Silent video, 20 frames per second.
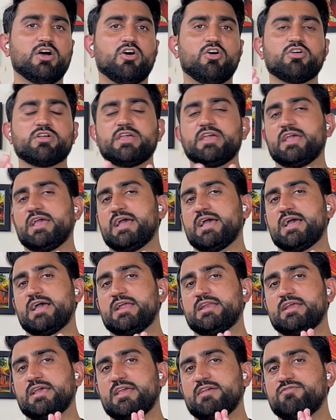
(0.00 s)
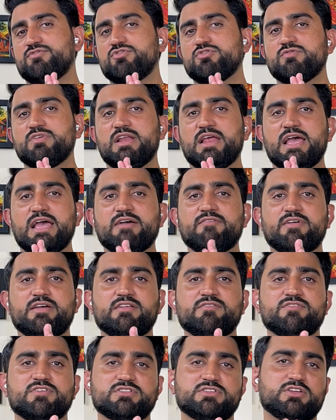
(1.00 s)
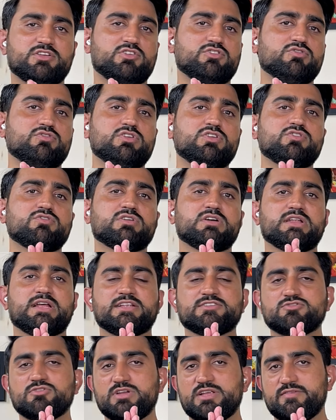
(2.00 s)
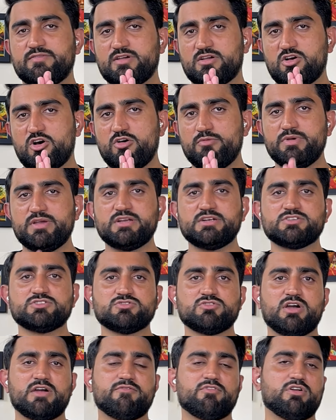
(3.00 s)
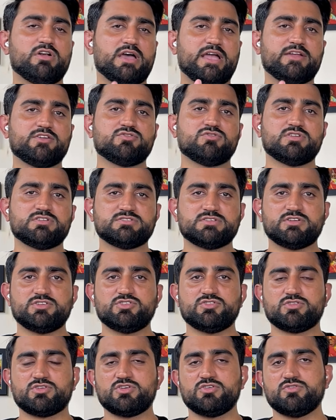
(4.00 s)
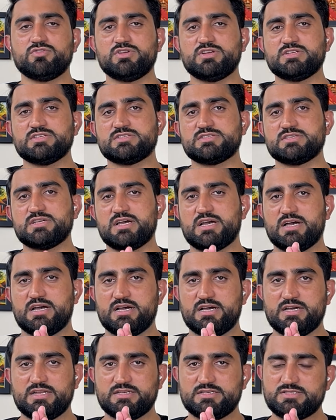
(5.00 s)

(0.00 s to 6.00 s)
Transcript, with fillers: Okay, and if you will have any further query, you can also leave a comment. So I would like to answer your queries on